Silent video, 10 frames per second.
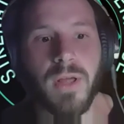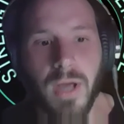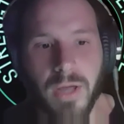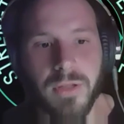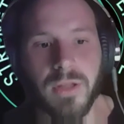
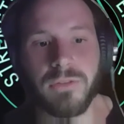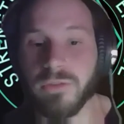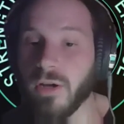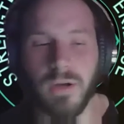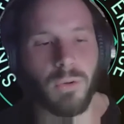I think it's
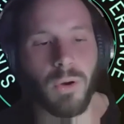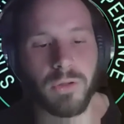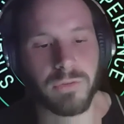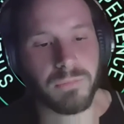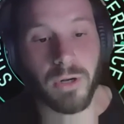uh,
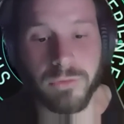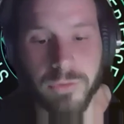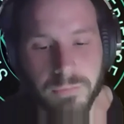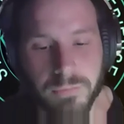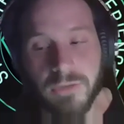awesome. You know,
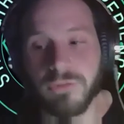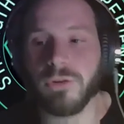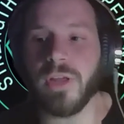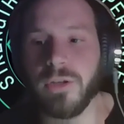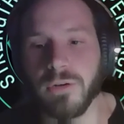just make sure
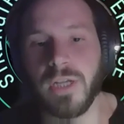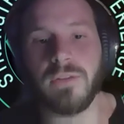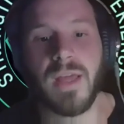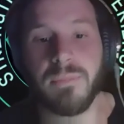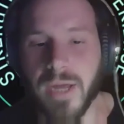that you're getting
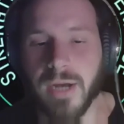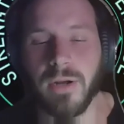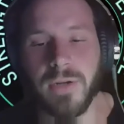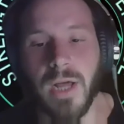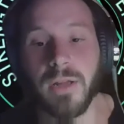that
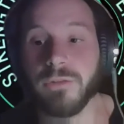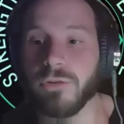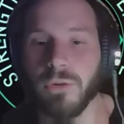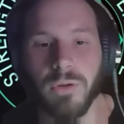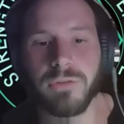background knowledge. And
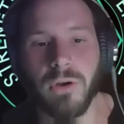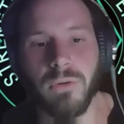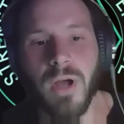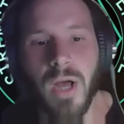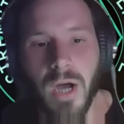also,
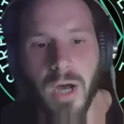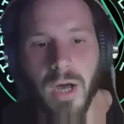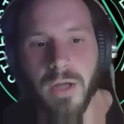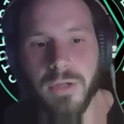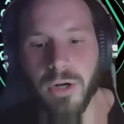
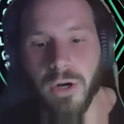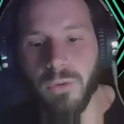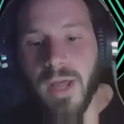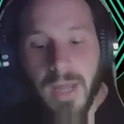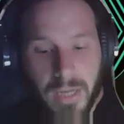uh, you know,
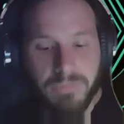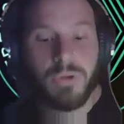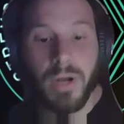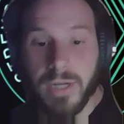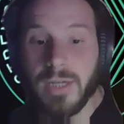if you
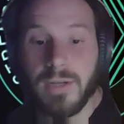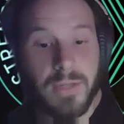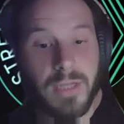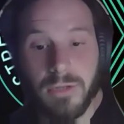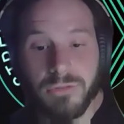want to get in
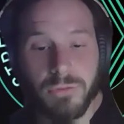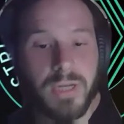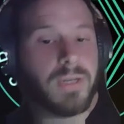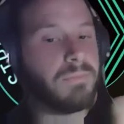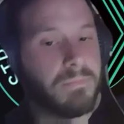the
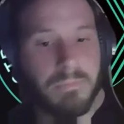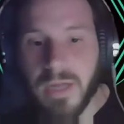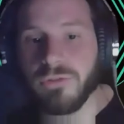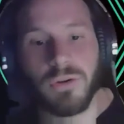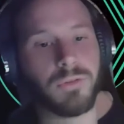industry, make
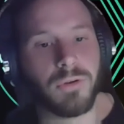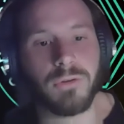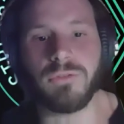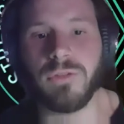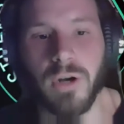sure
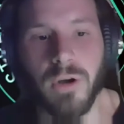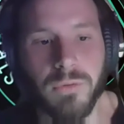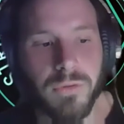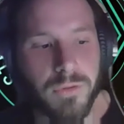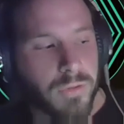there's, you know,
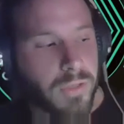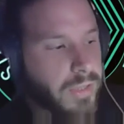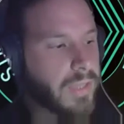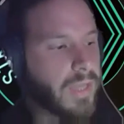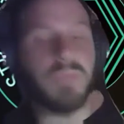you can
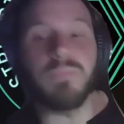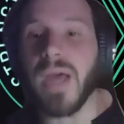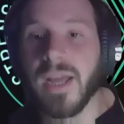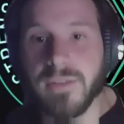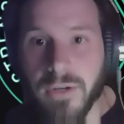
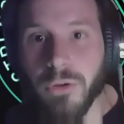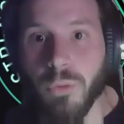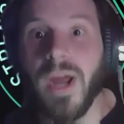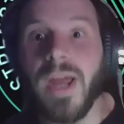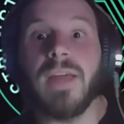impact in another
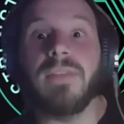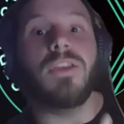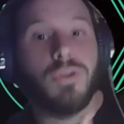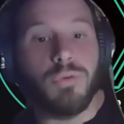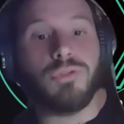way, and then
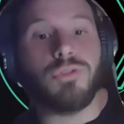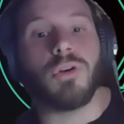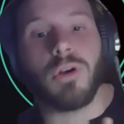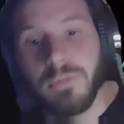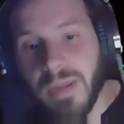use
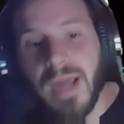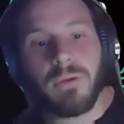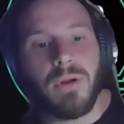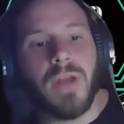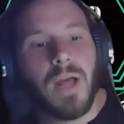your
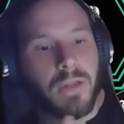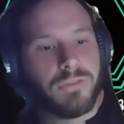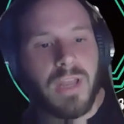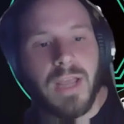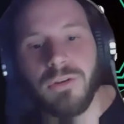background knowledge
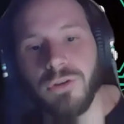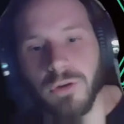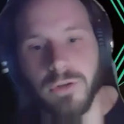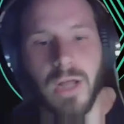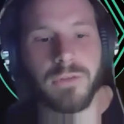and
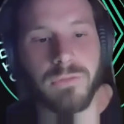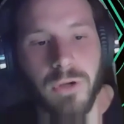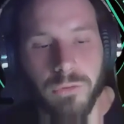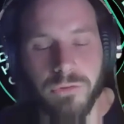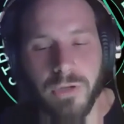your knowledge of
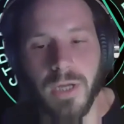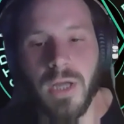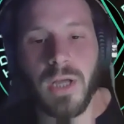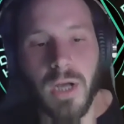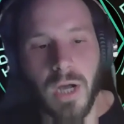coaching
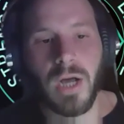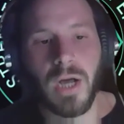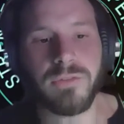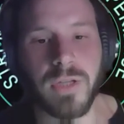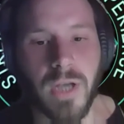uh,
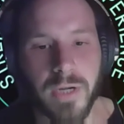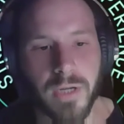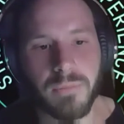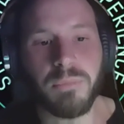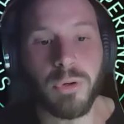to kind
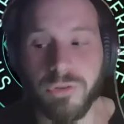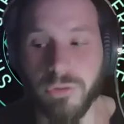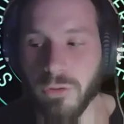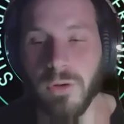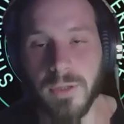of push you
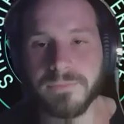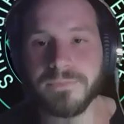along.